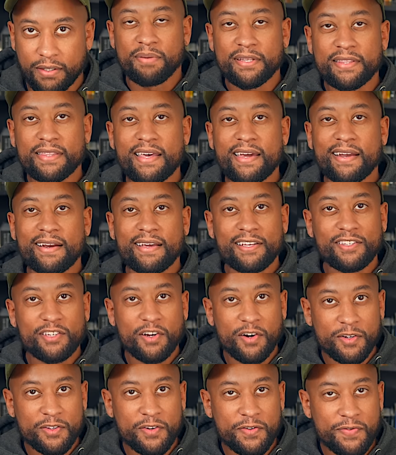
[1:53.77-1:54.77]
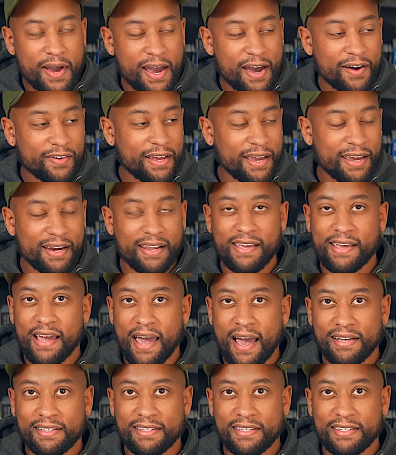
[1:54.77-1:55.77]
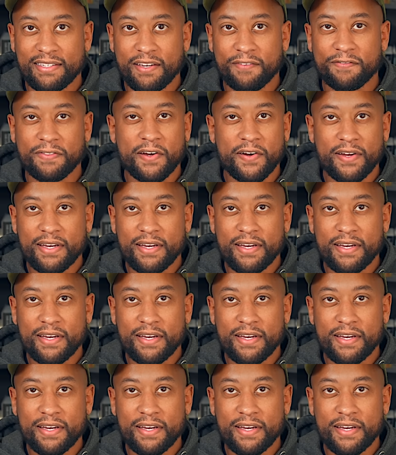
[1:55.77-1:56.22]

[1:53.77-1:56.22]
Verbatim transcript: But then he turns around and he acts as if there